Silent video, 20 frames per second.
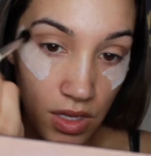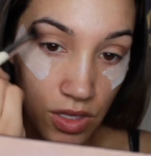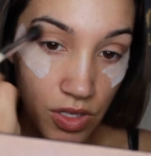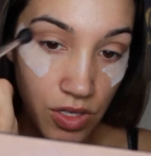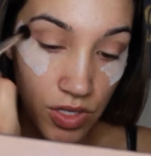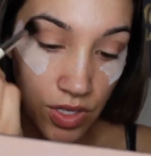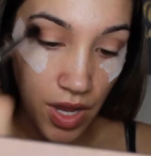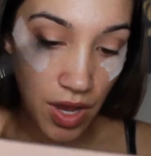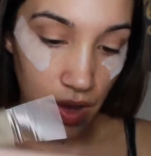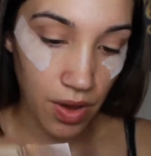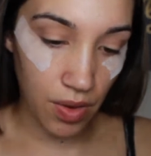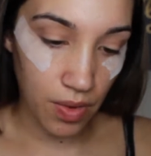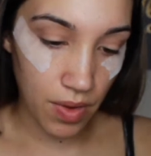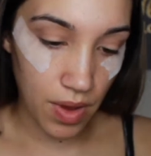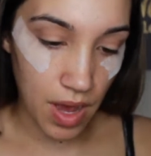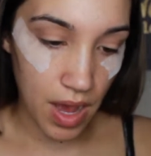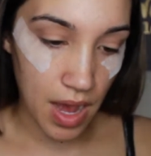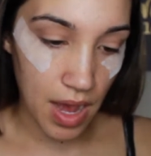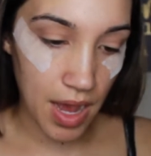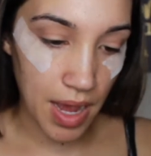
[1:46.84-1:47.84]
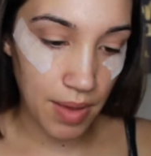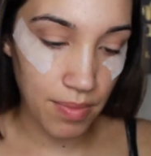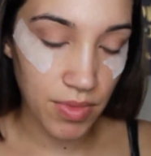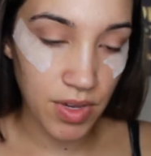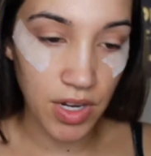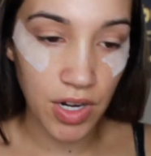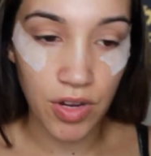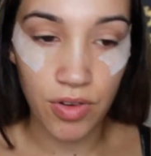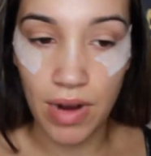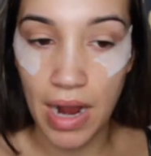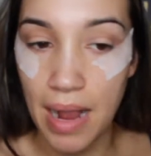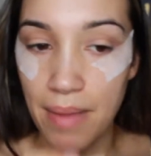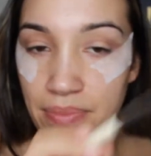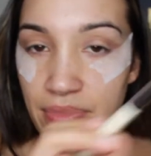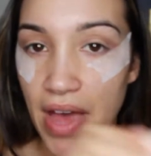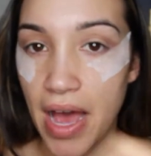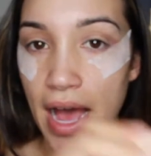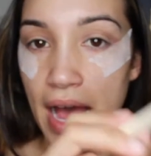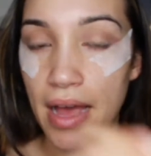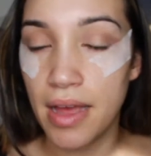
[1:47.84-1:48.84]
So I'm going to
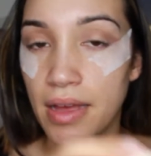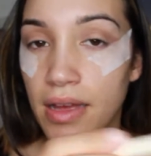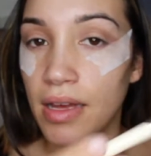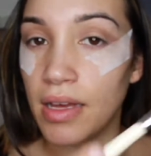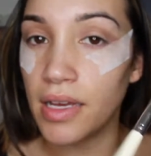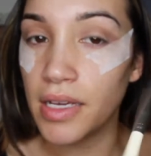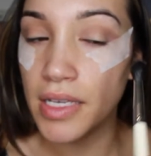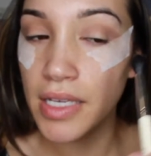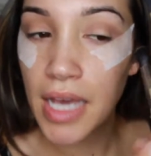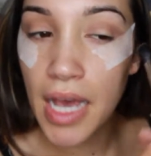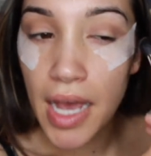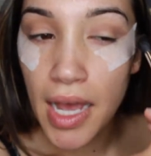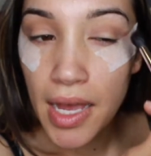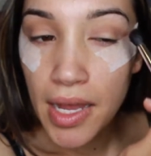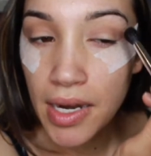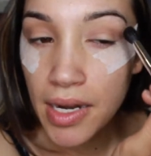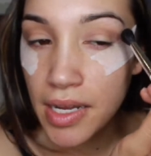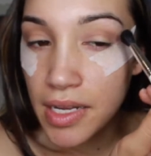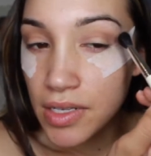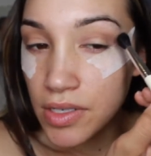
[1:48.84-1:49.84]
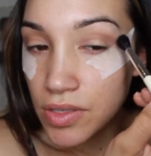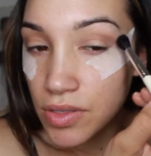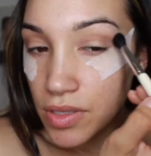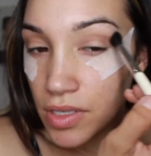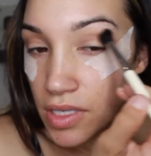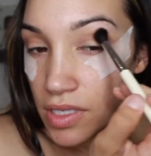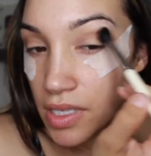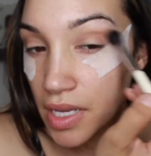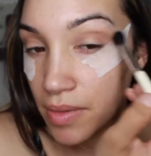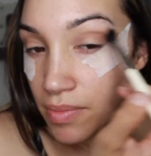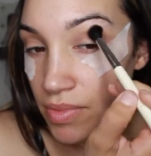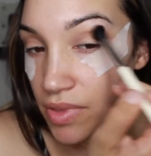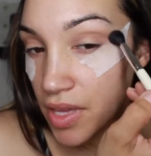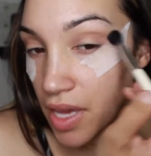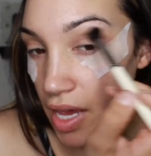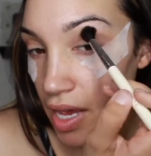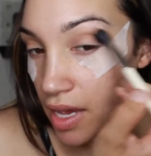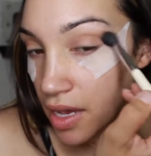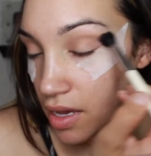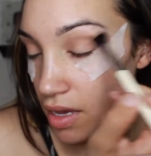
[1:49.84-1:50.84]
grab that again and do the same
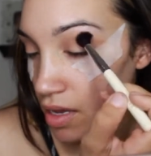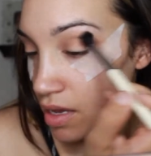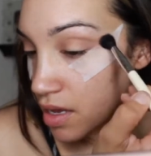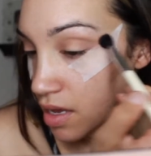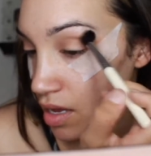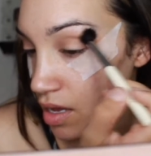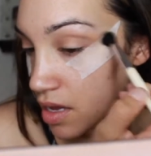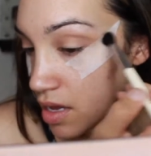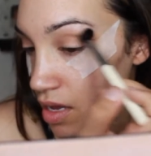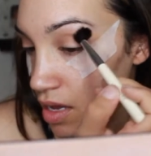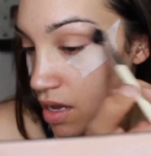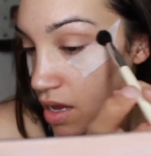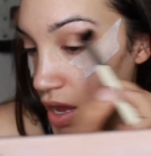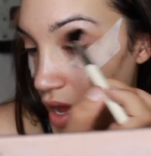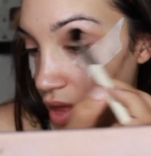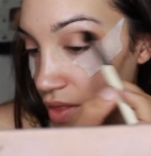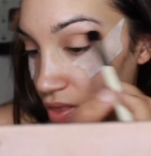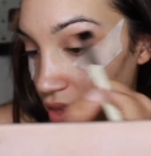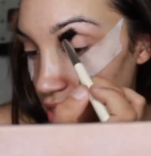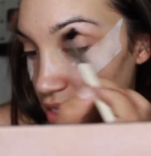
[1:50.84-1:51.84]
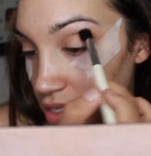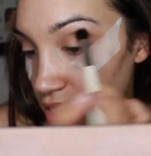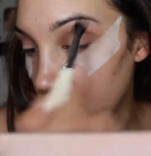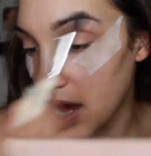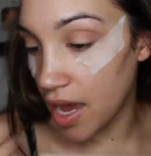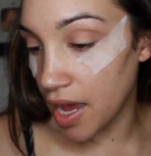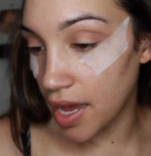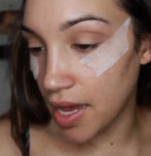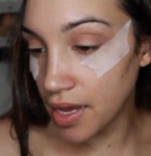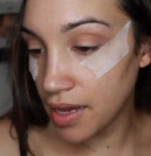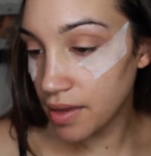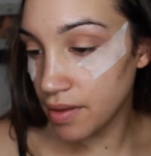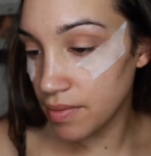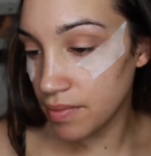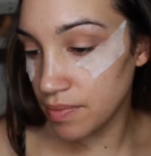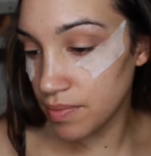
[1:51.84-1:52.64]
thing on this eye.